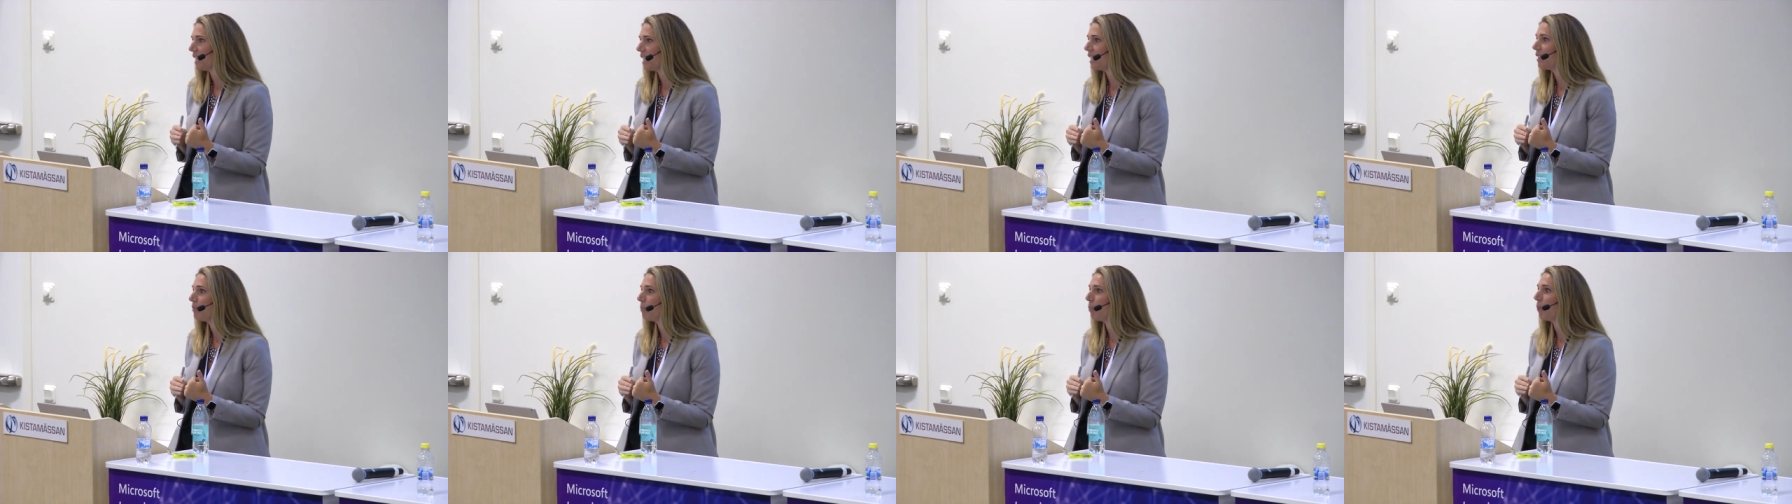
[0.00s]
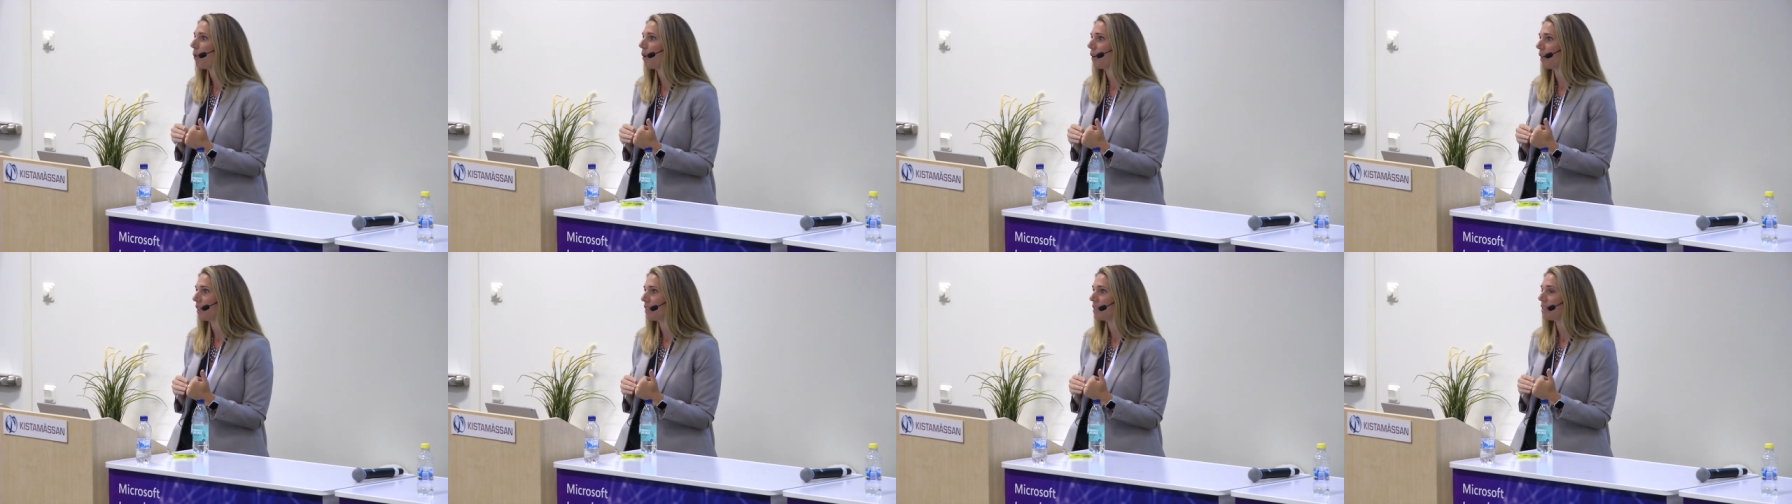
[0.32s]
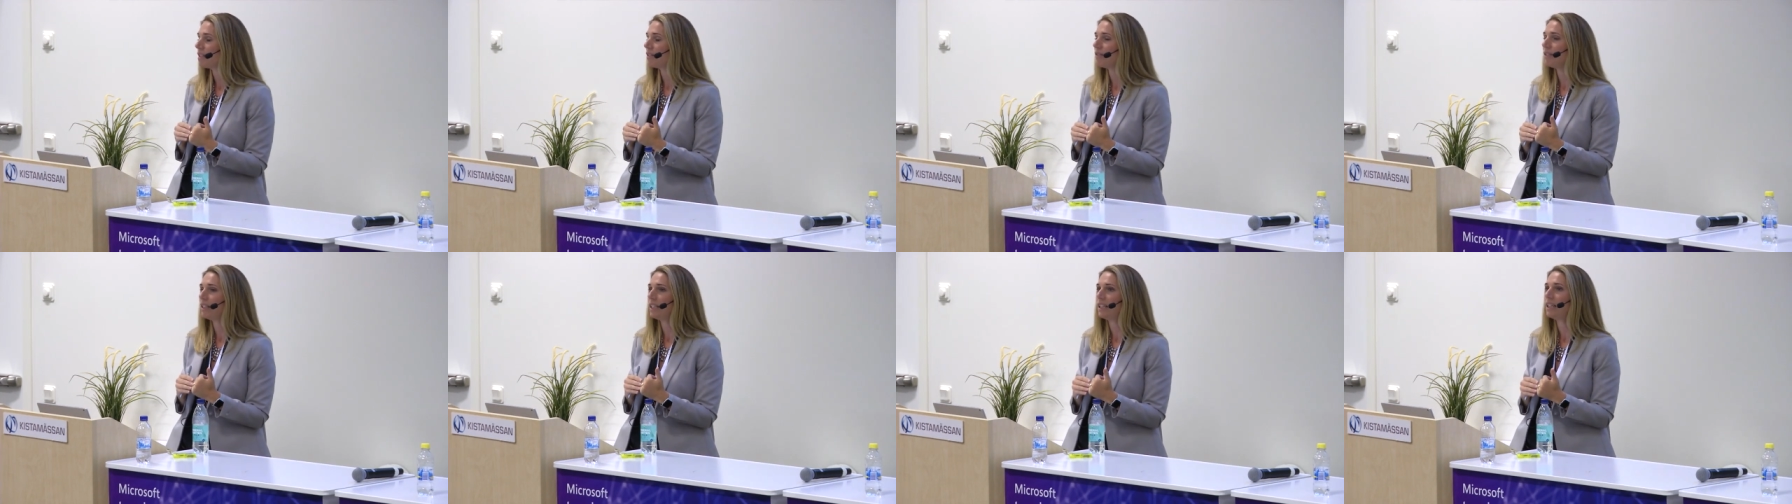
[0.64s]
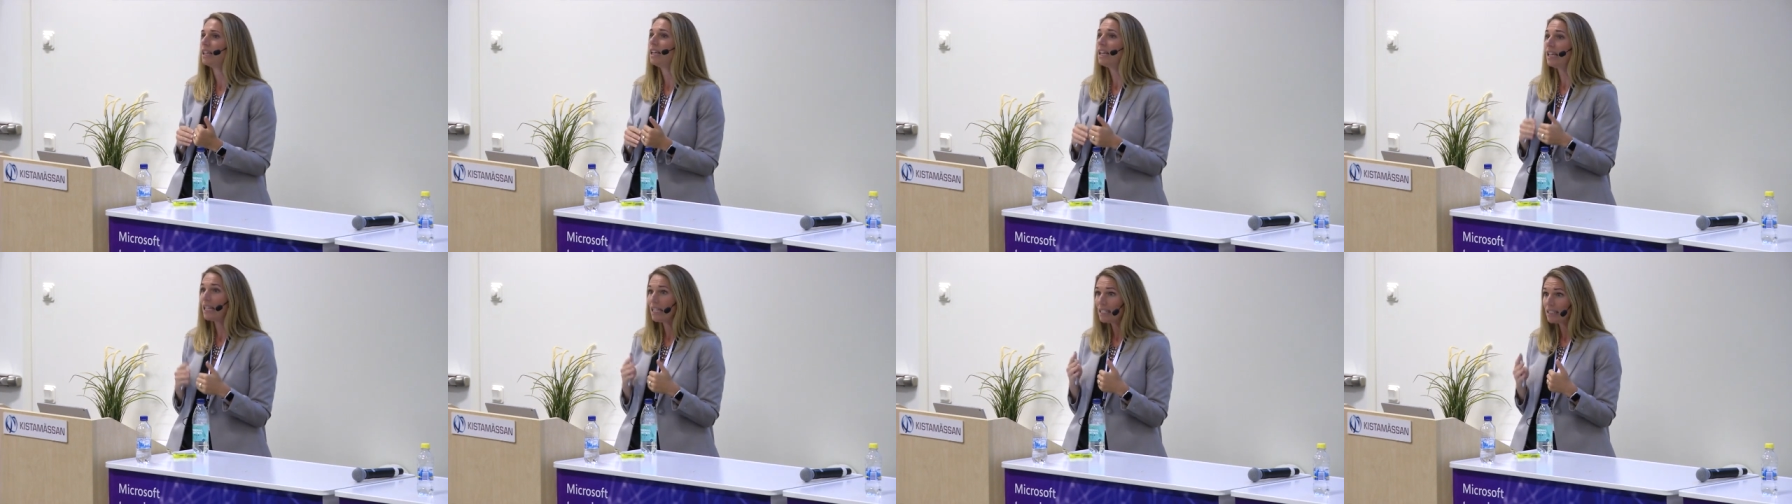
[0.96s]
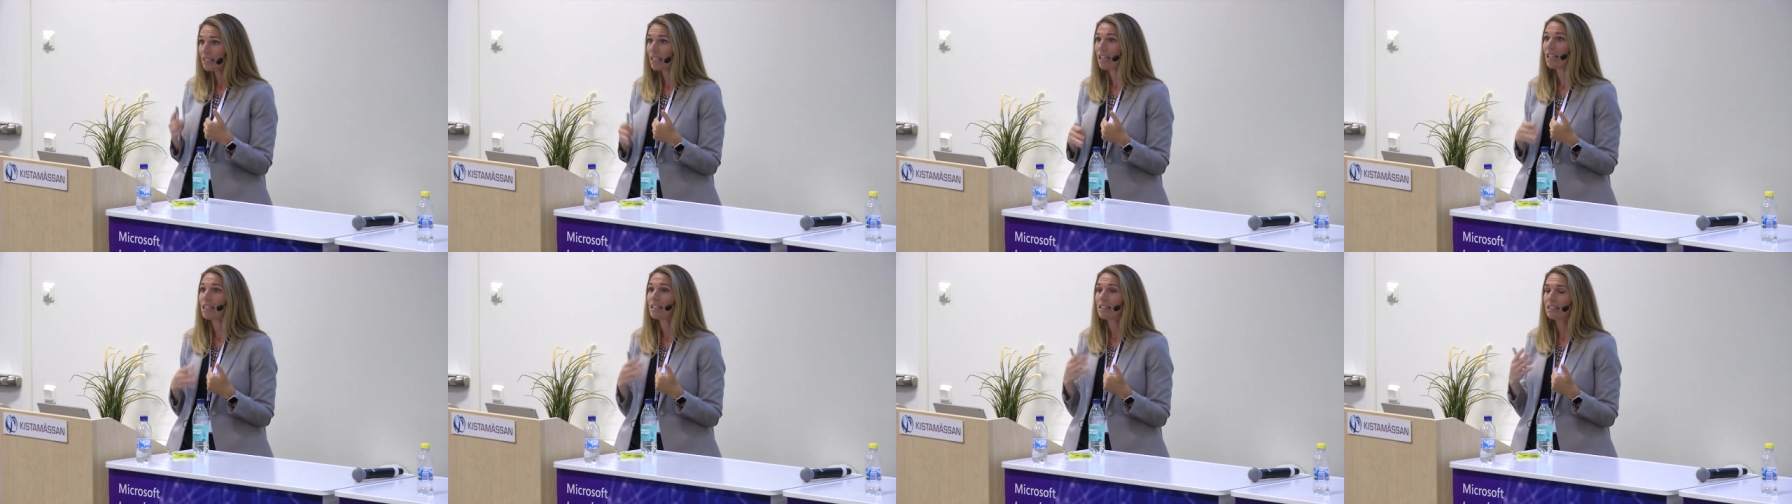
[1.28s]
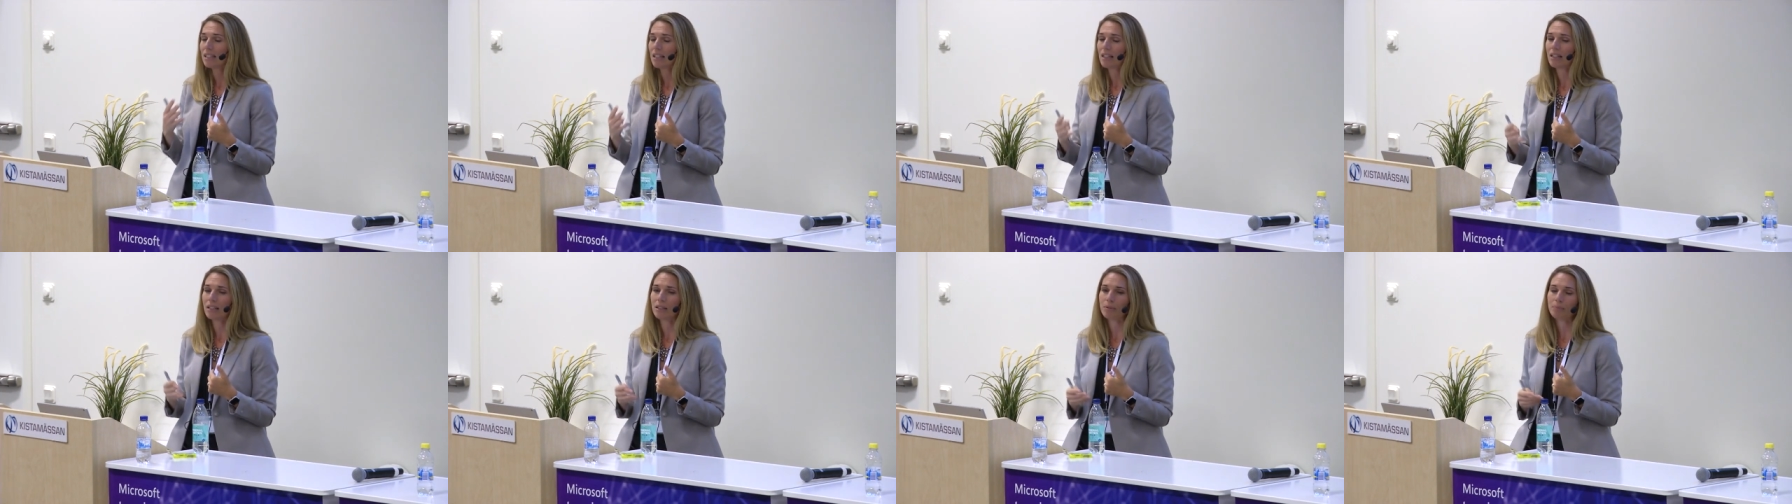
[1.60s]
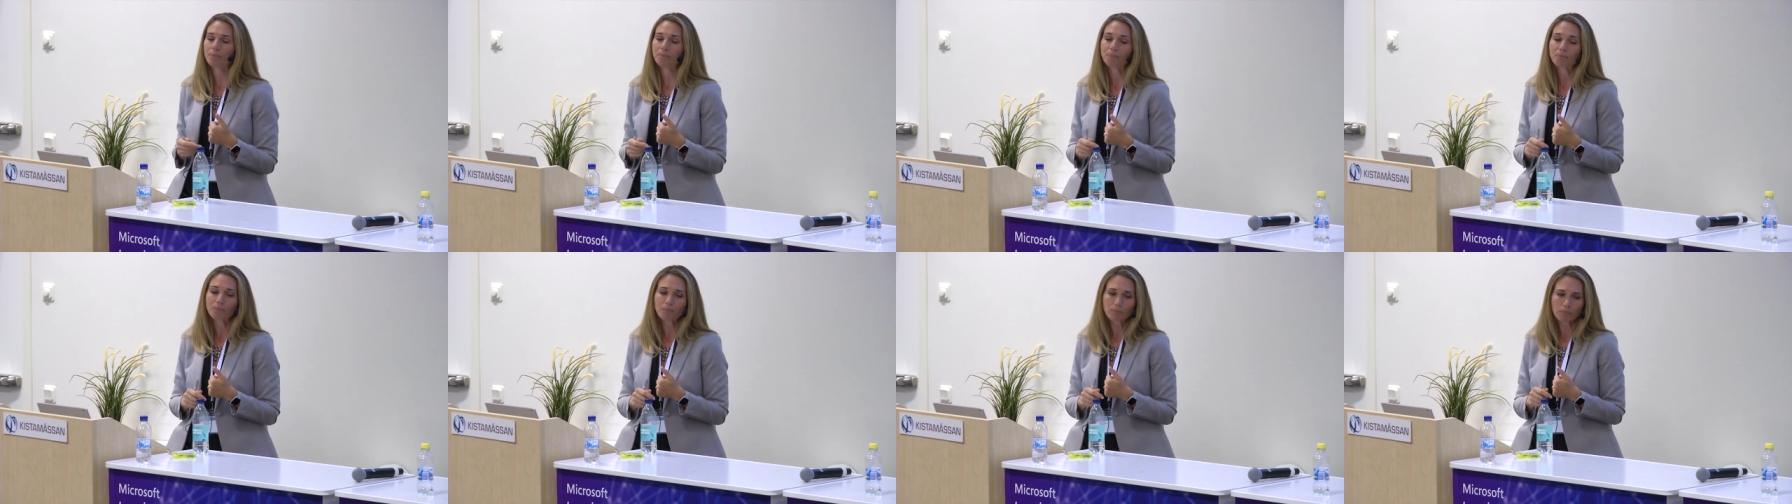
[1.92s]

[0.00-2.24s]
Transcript: in productivity it takes time